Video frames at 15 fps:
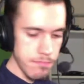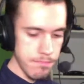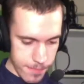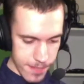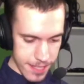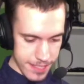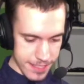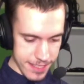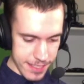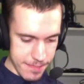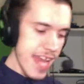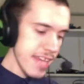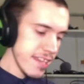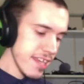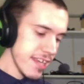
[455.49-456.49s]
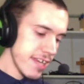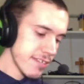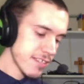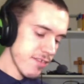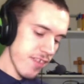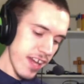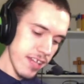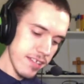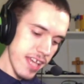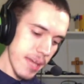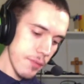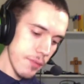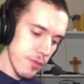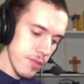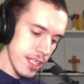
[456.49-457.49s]
what is it? And then here's the final
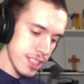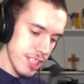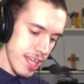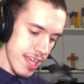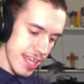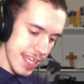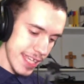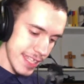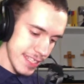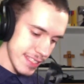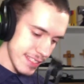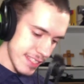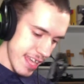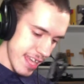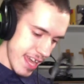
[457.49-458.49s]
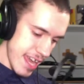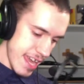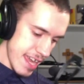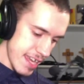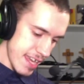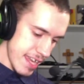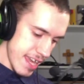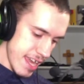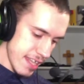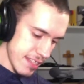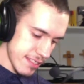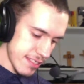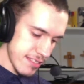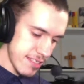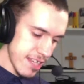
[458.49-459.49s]
cable, which is
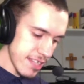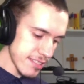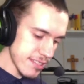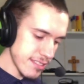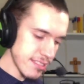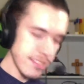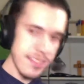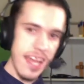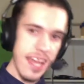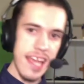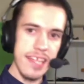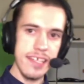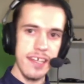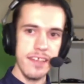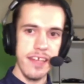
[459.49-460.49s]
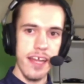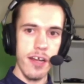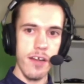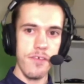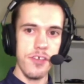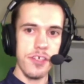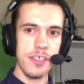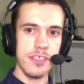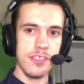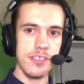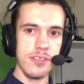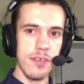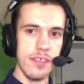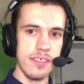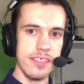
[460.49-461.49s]
it says SATA there. If you can
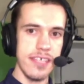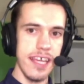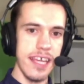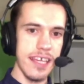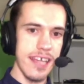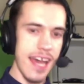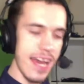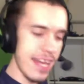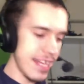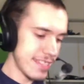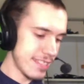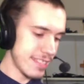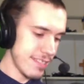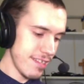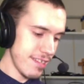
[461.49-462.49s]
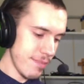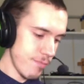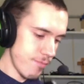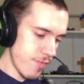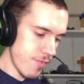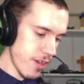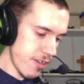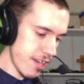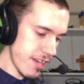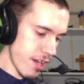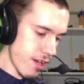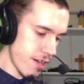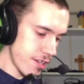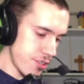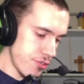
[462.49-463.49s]
sort of see that, it's very
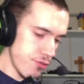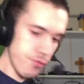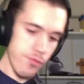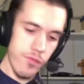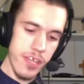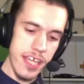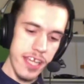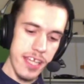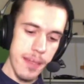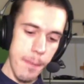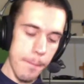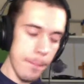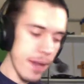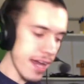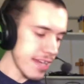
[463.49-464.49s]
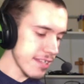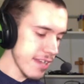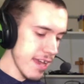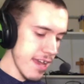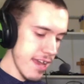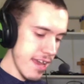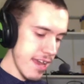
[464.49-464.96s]
hard to read, but